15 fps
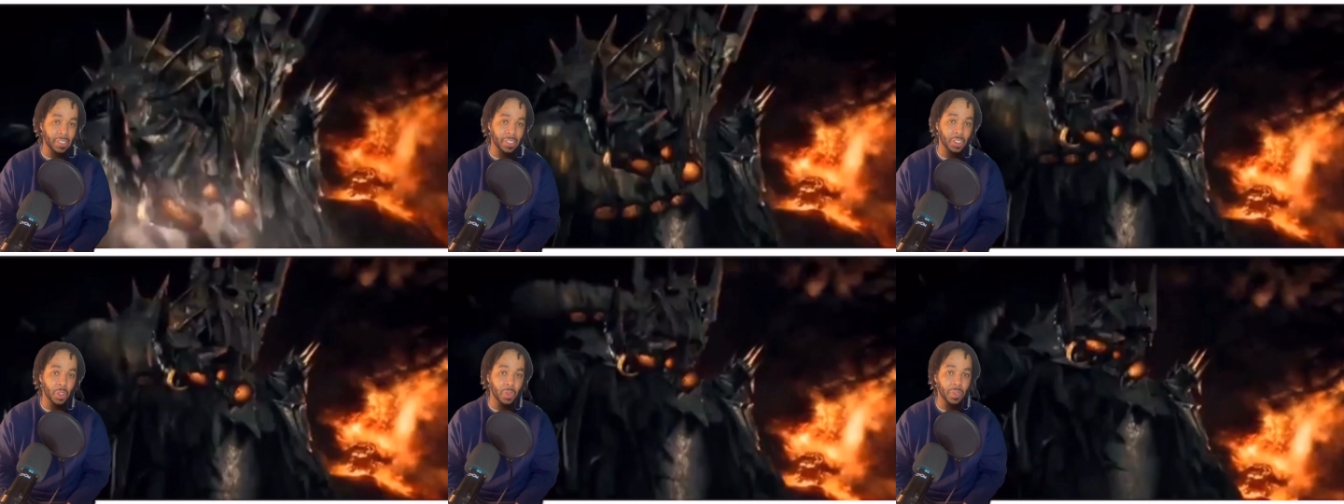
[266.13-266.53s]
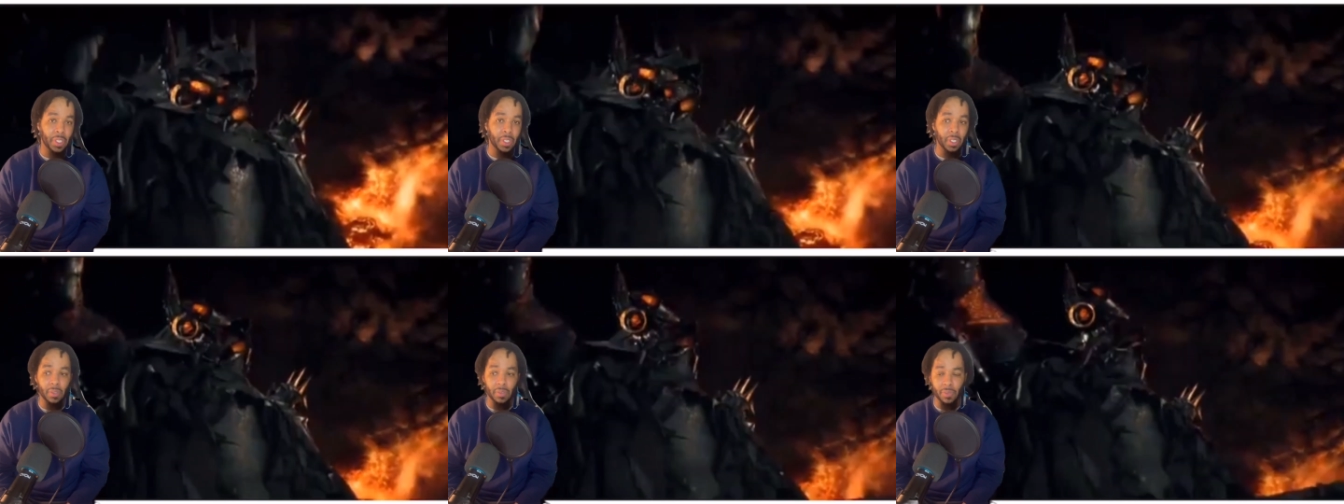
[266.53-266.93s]
a
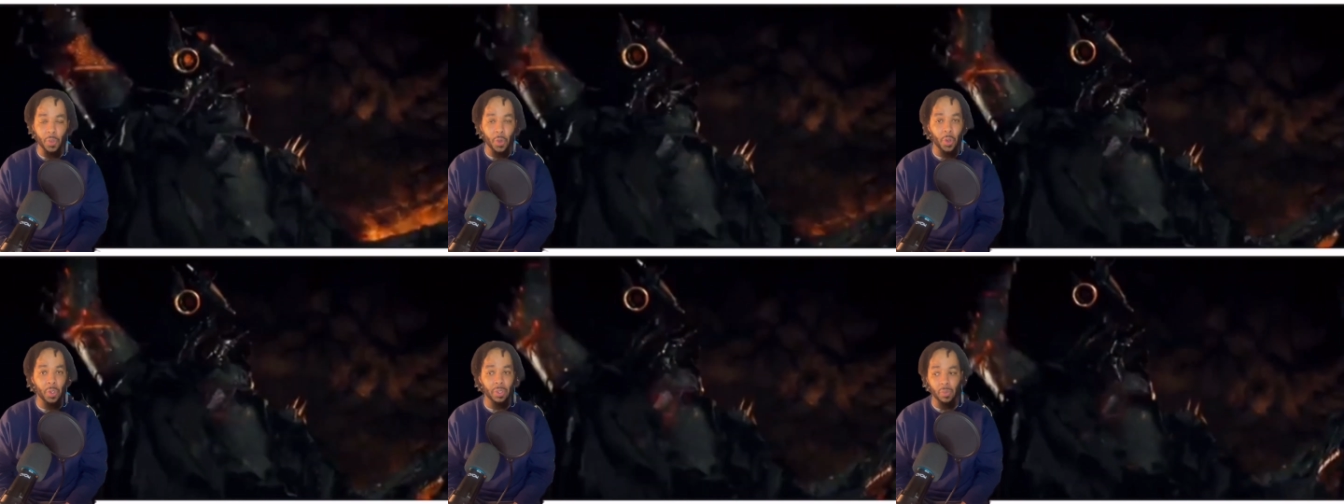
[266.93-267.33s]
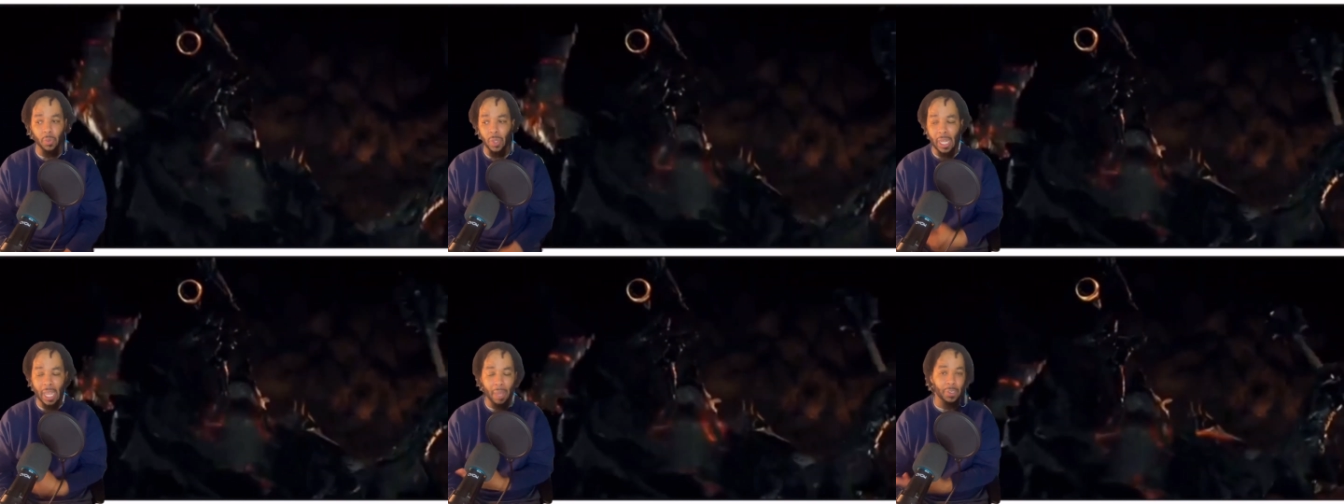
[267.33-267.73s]
souvenir for
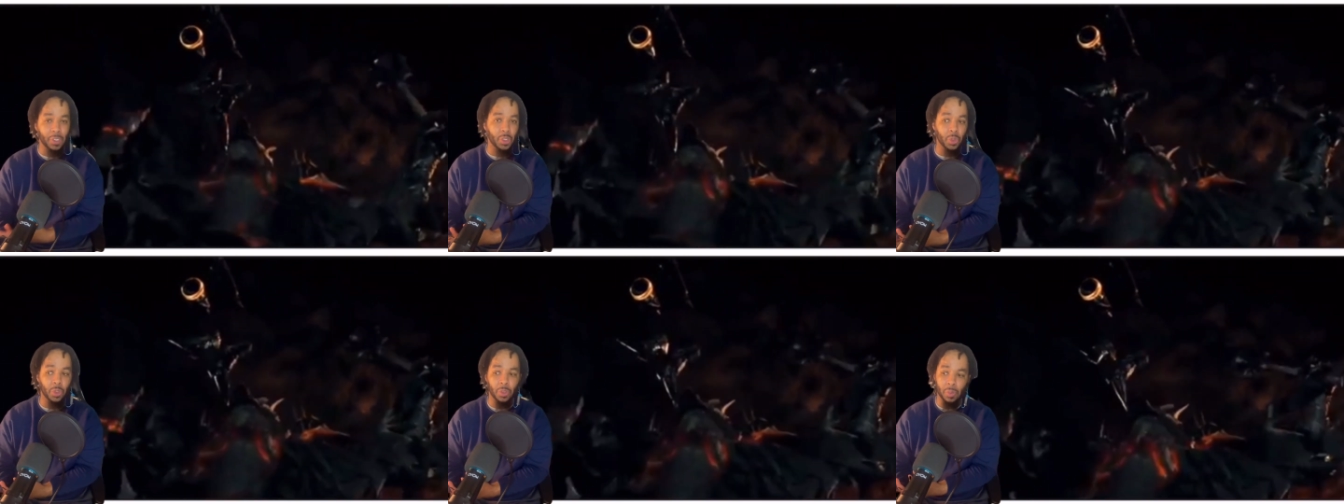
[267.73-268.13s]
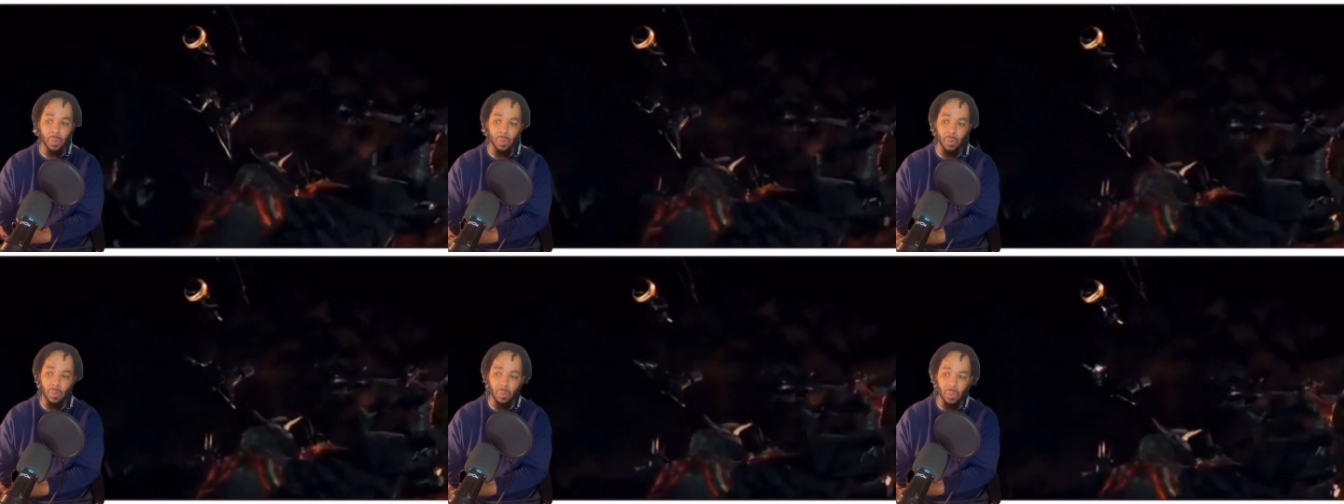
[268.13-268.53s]
what happened to
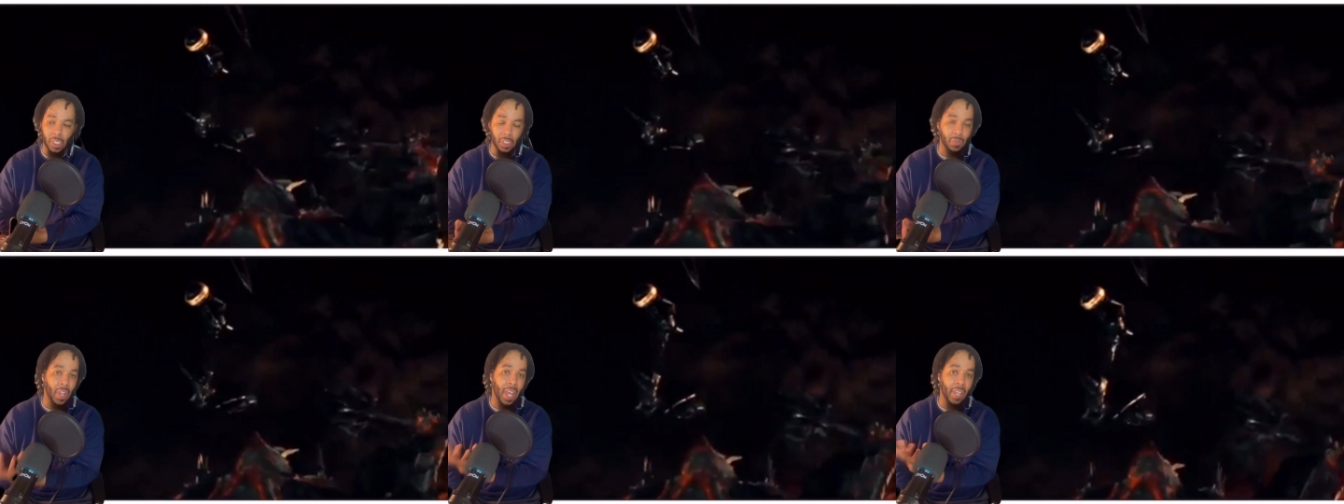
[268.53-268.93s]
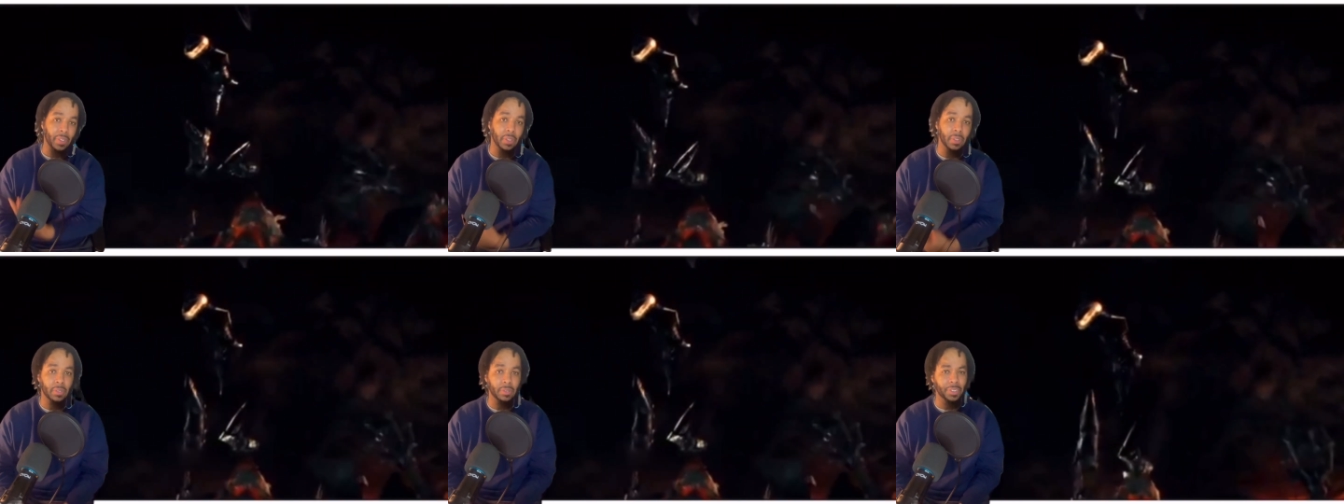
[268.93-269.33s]
his
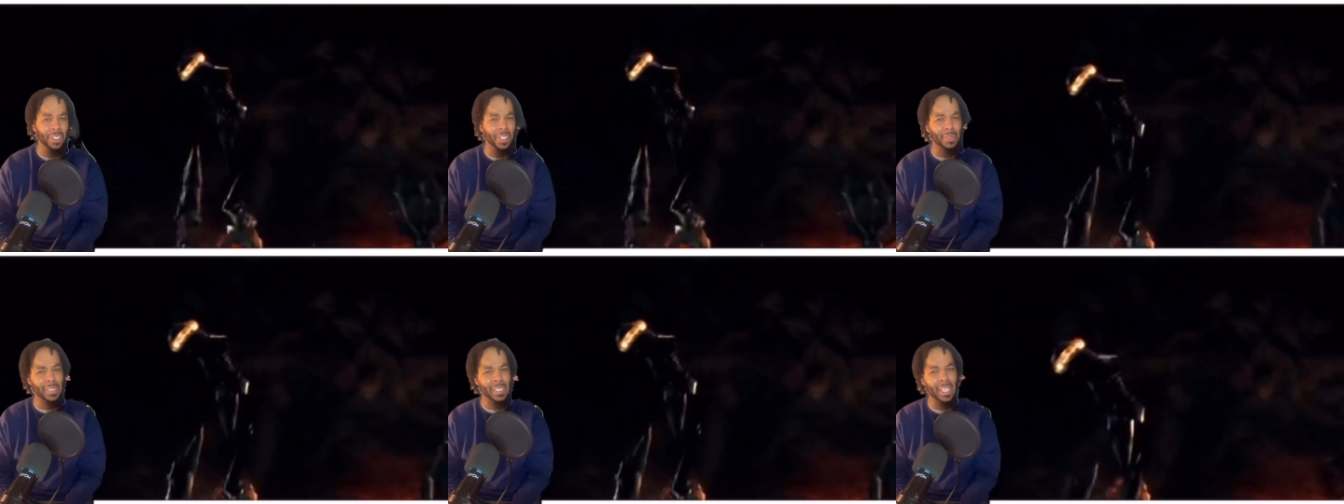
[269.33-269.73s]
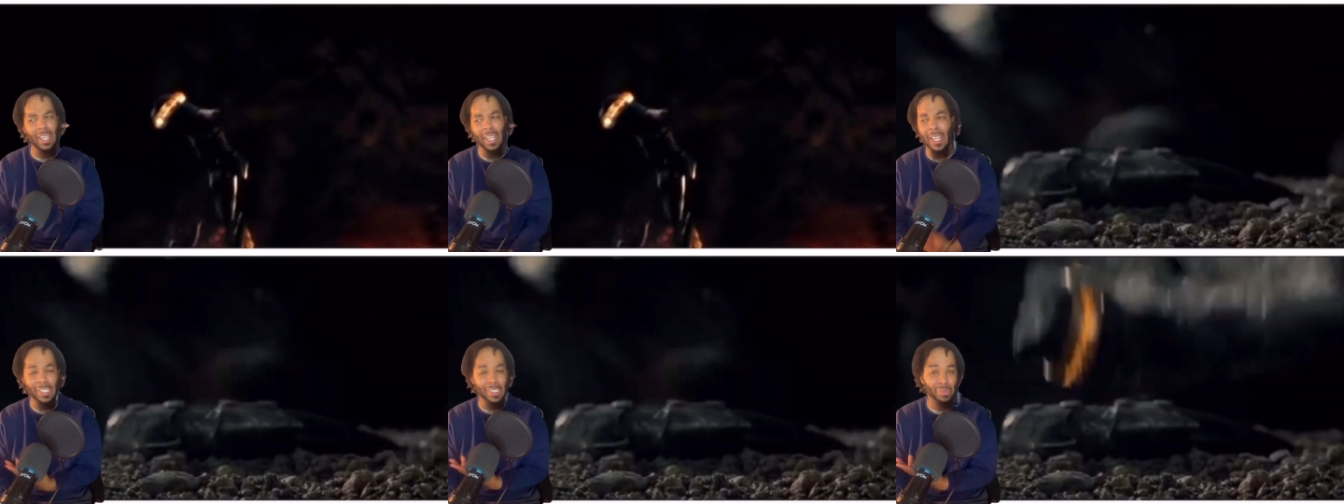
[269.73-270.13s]
father. You know what I'm
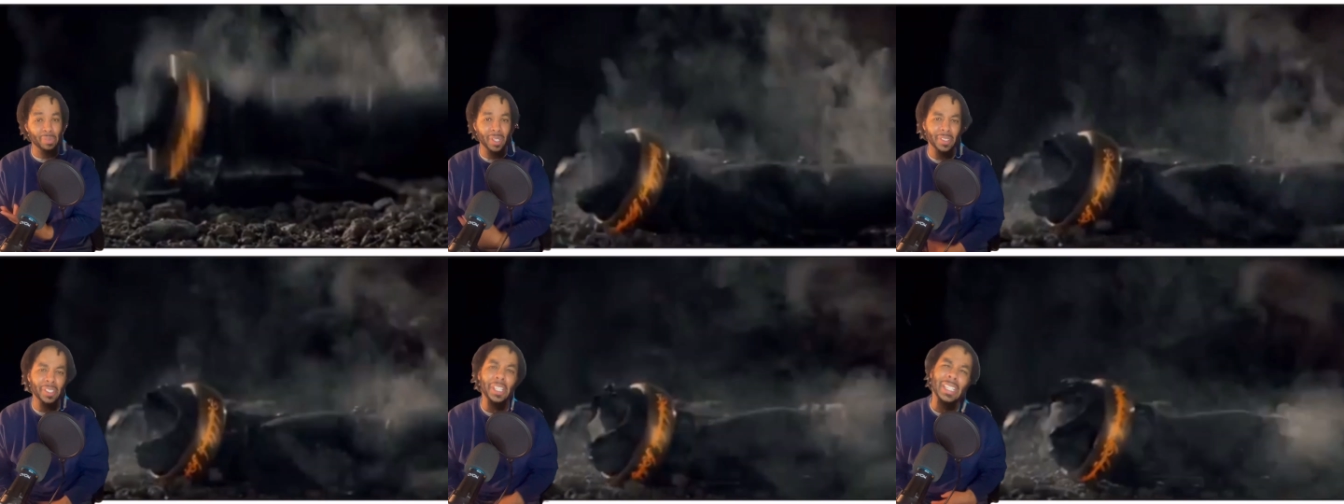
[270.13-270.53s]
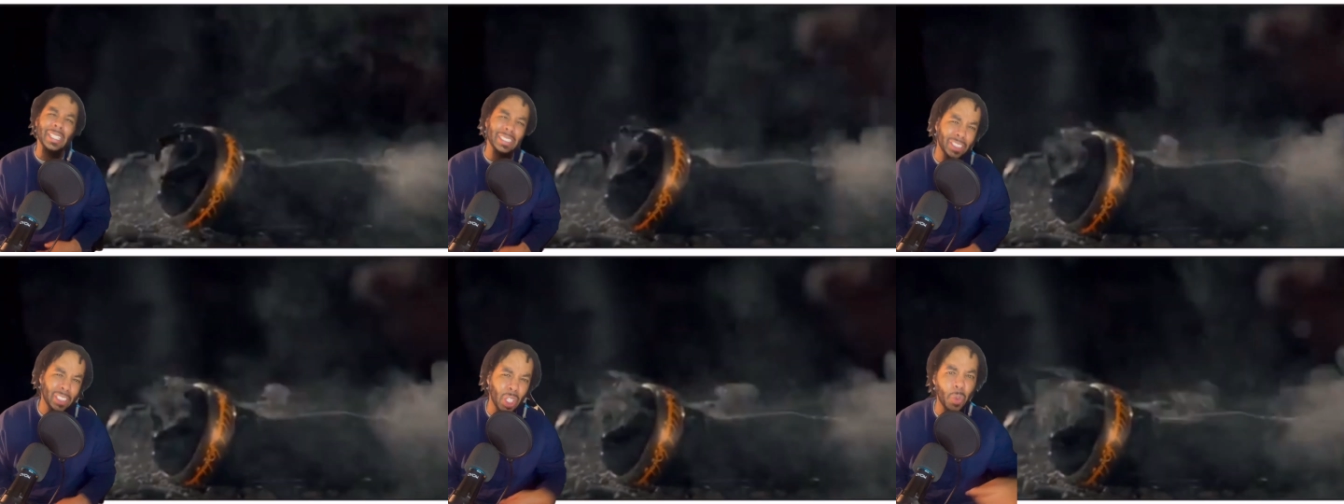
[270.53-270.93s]
saying? And his brother,
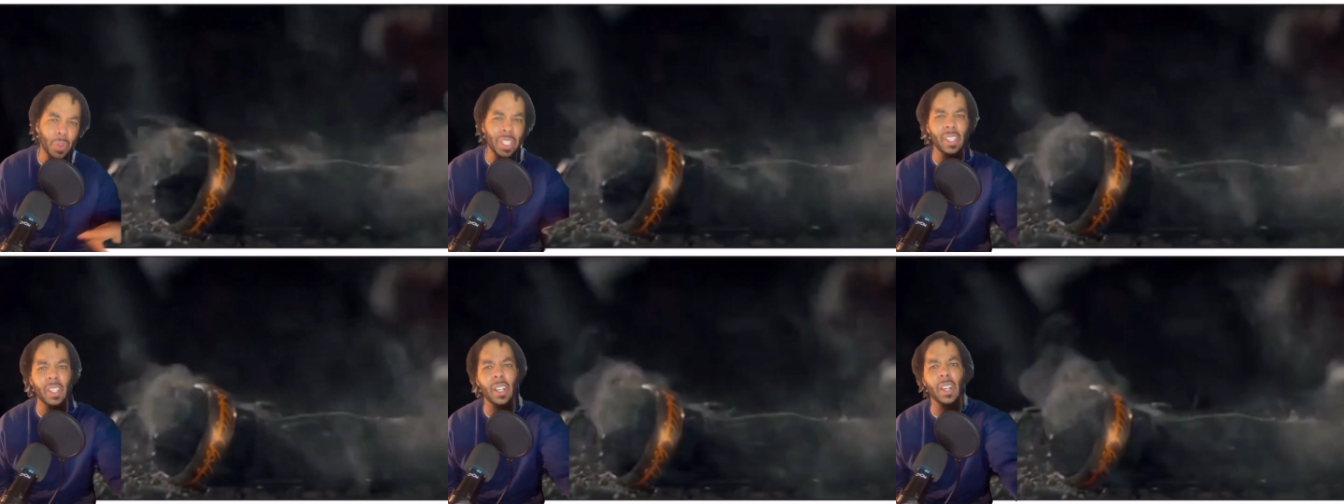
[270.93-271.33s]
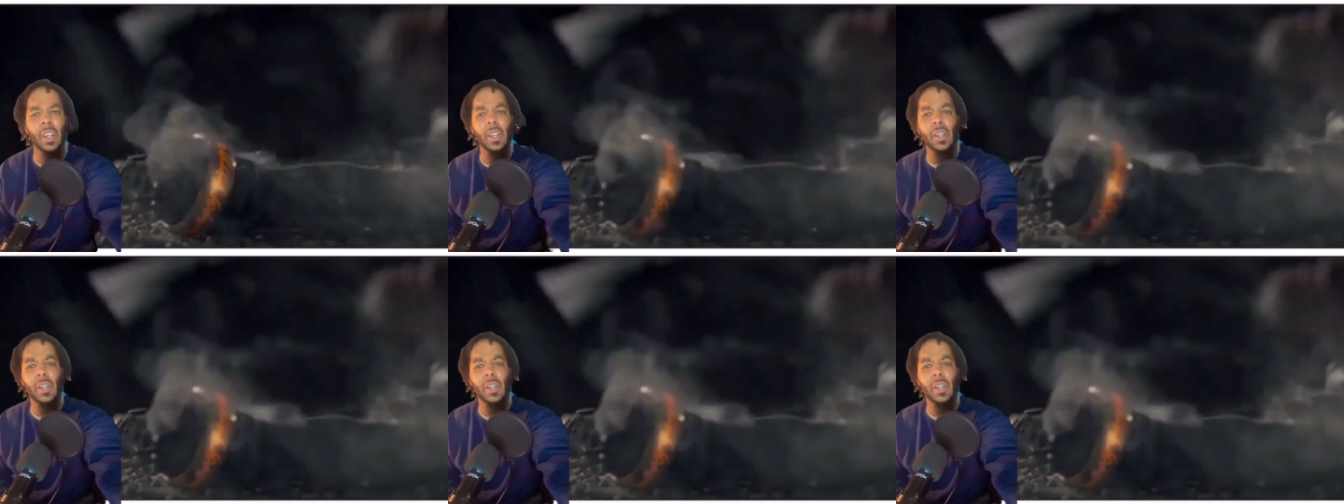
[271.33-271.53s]
Junior.